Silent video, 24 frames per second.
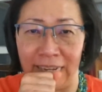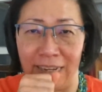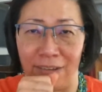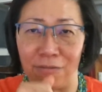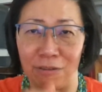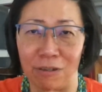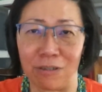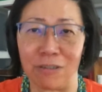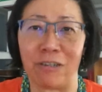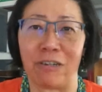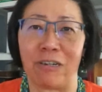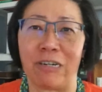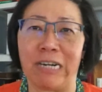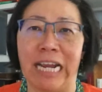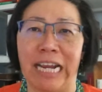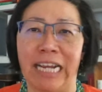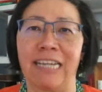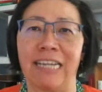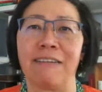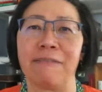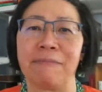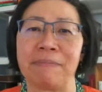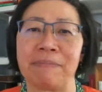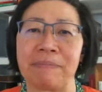for learning.
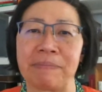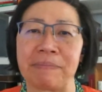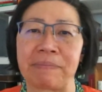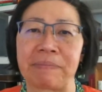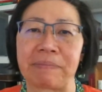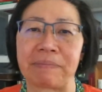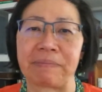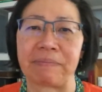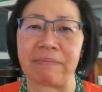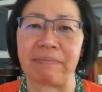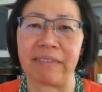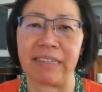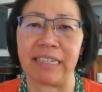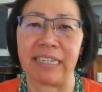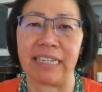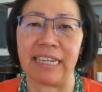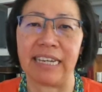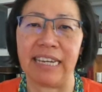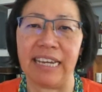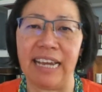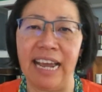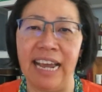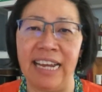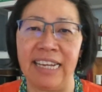
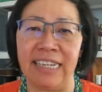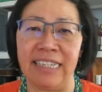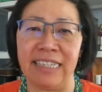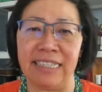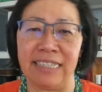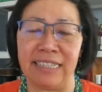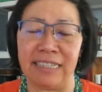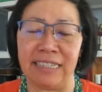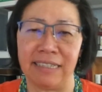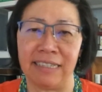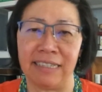And